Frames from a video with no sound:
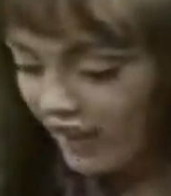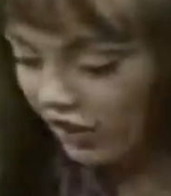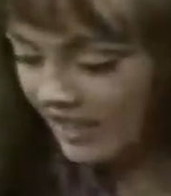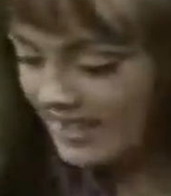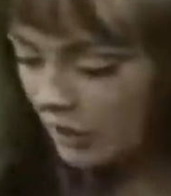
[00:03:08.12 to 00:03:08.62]
all
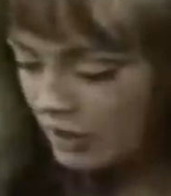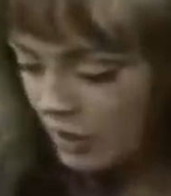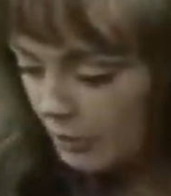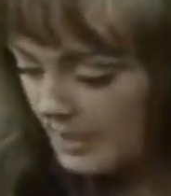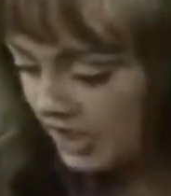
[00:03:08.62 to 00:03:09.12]
these old
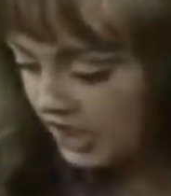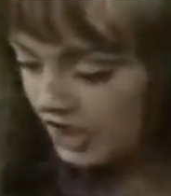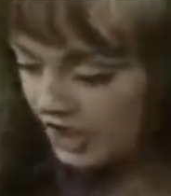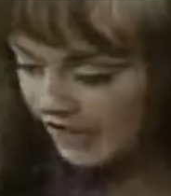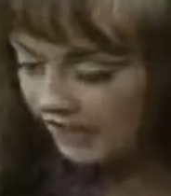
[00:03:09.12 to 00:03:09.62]

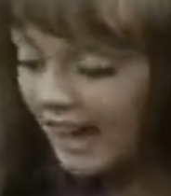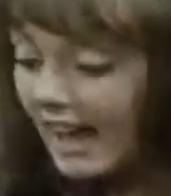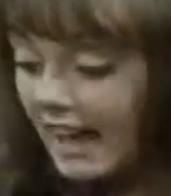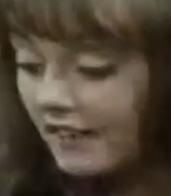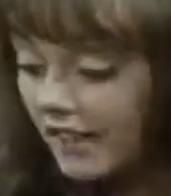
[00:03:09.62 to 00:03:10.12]
superstitions, Geoffrey,
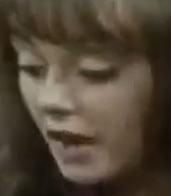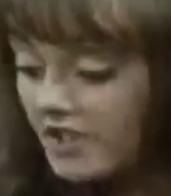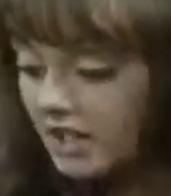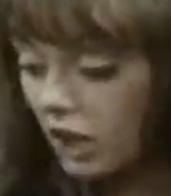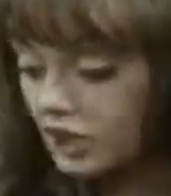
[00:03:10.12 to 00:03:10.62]
even though
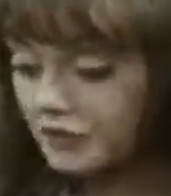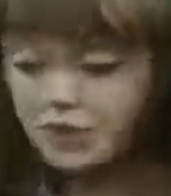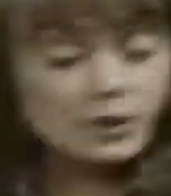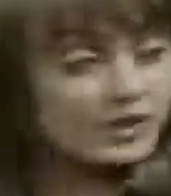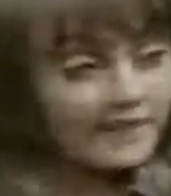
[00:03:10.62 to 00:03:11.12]
there's a lot of
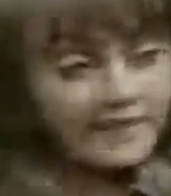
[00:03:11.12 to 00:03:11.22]
truth in